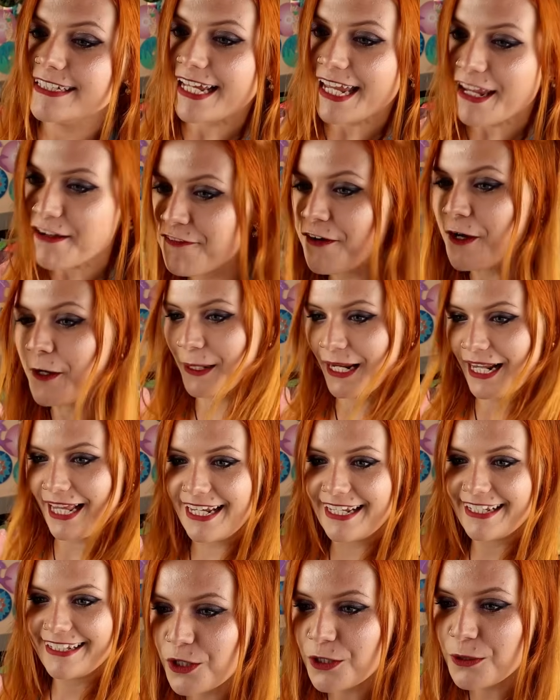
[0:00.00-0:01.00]
if
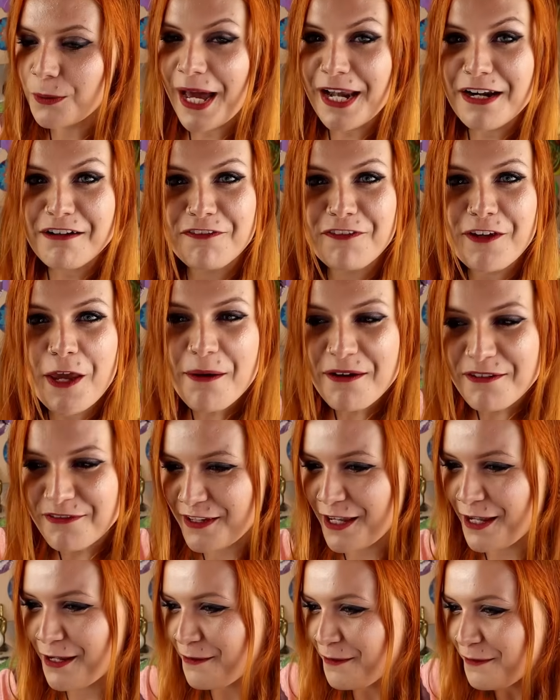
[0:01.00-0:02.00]
only. Quite a few of
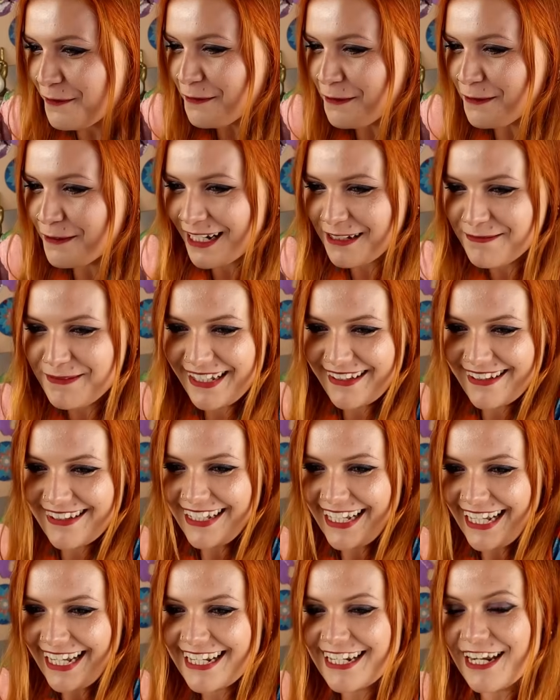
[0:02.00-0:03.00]
you. Oh, I'm
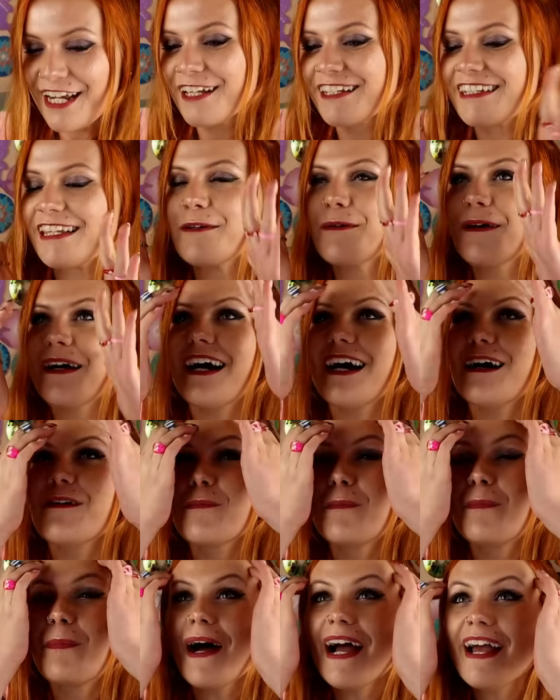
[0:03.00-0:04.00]
excited. So
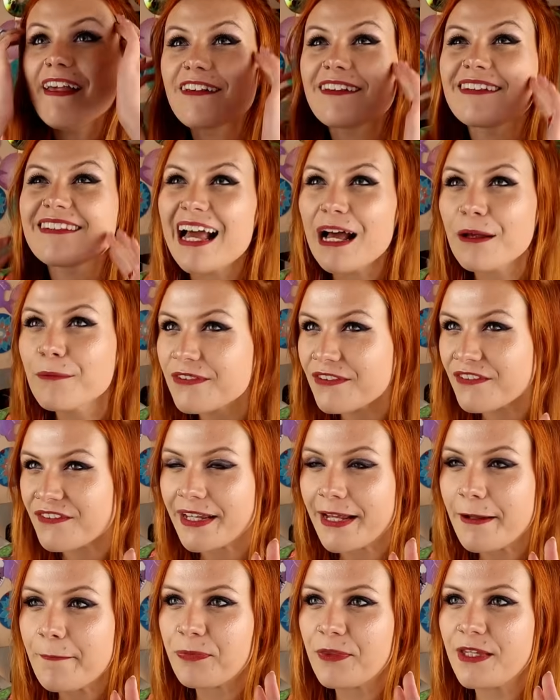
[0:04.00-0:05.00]
by the sounds of
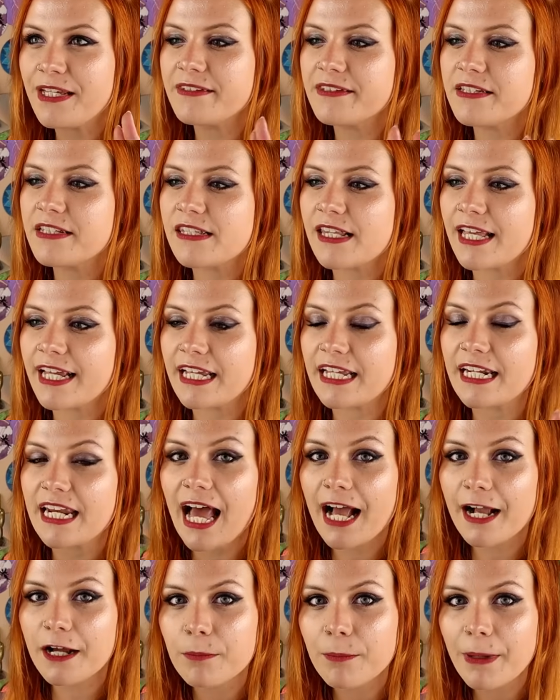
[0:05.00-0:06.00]
it, this is like an
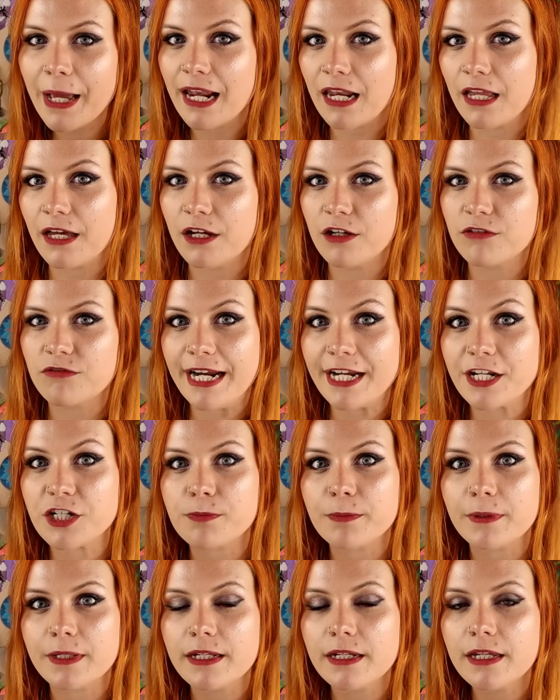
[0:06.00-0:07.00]
a cappella
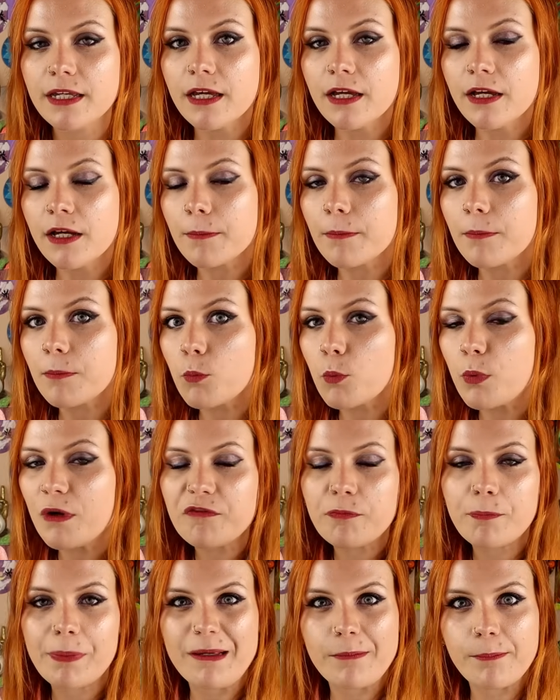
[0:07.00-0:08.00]
arrangement
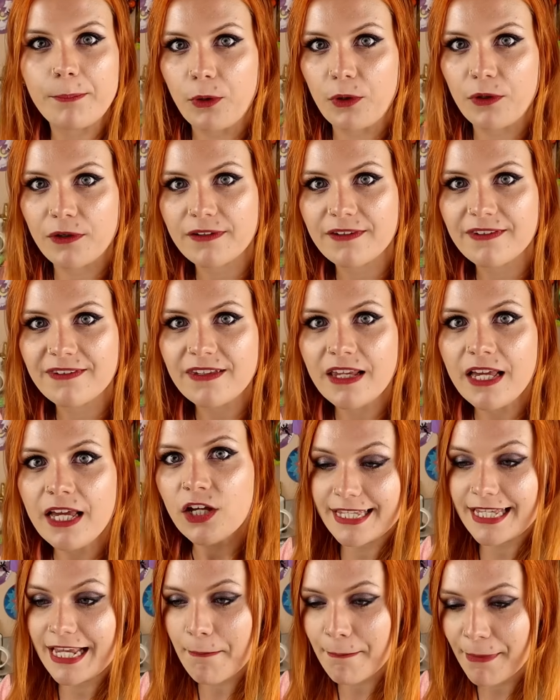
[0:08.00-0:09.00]
with Beatbox.
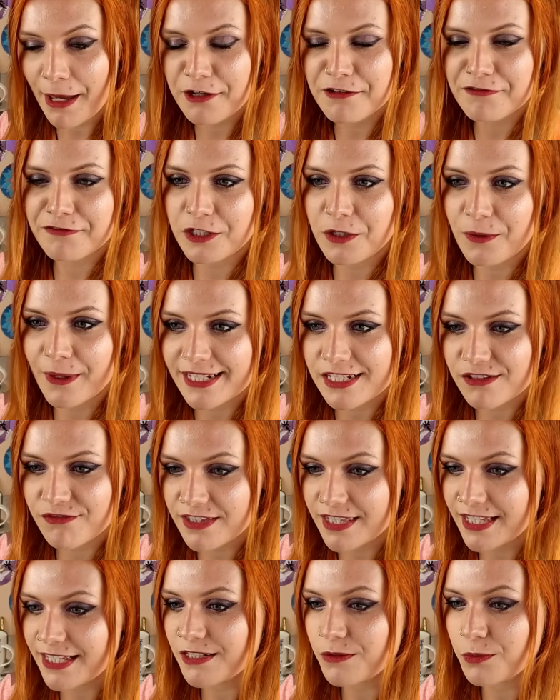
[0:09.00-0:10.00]
The amount of requests for
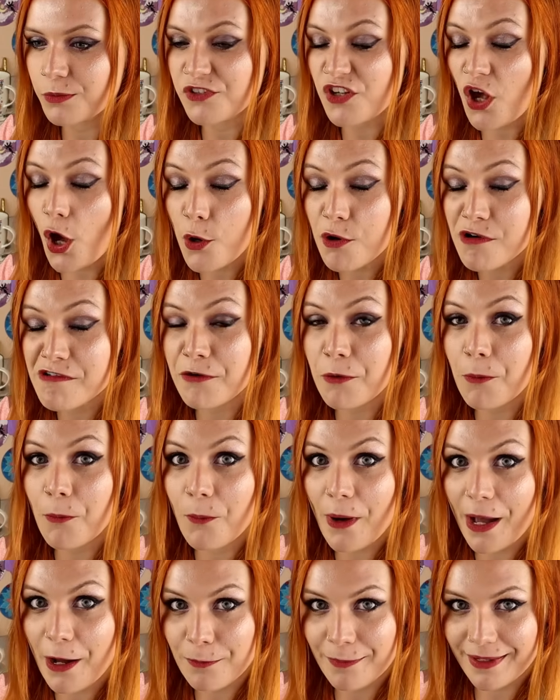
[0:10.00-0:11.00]
this was
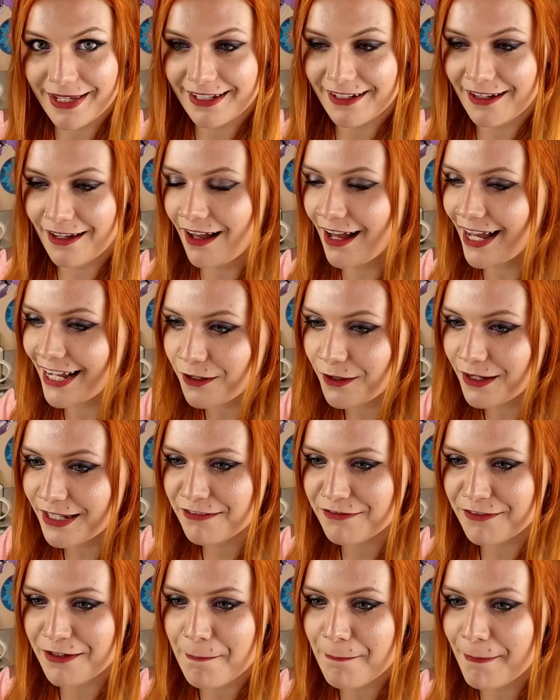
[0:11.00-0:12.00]
overwhelming. I can't
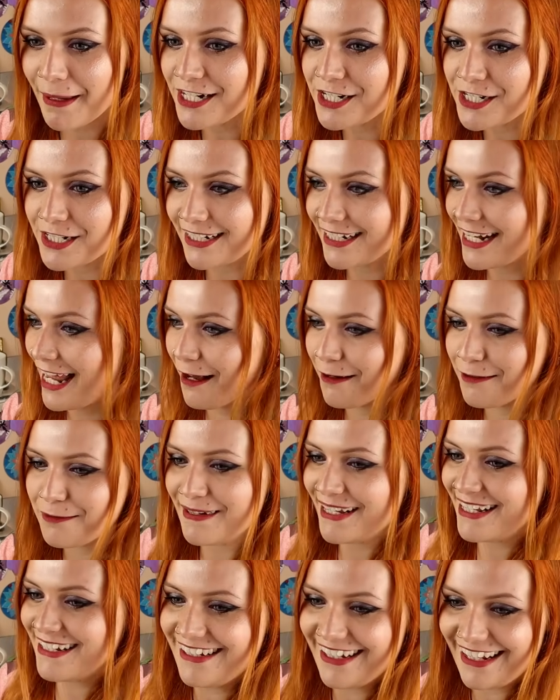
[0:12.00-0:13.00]
even imagine how
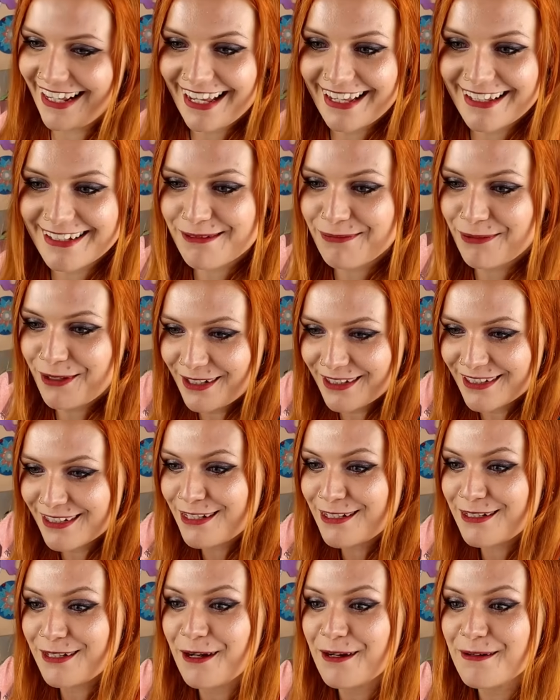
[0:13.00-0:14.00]
amazing it is
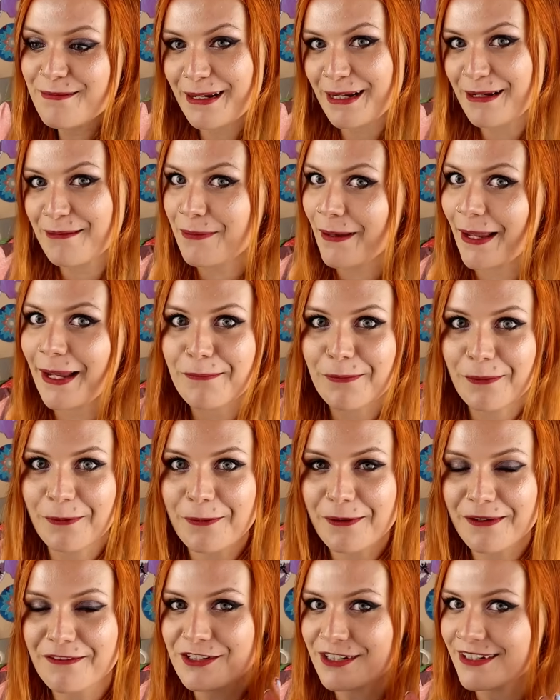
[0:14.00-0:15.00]
because so many
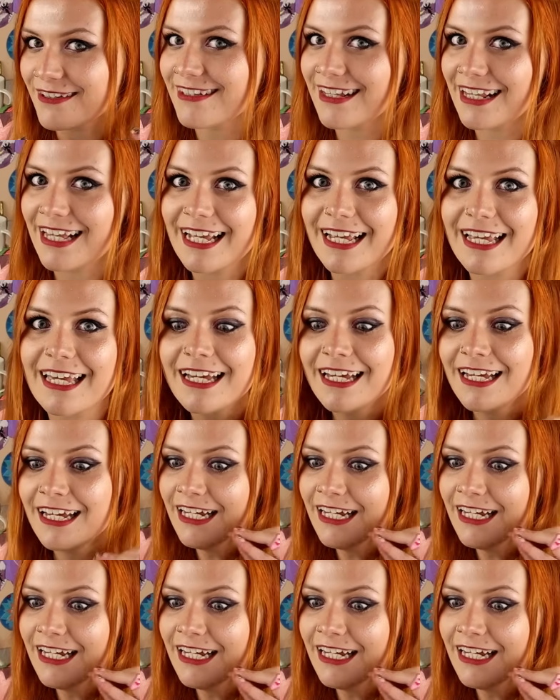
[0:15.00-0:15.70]
people have just like...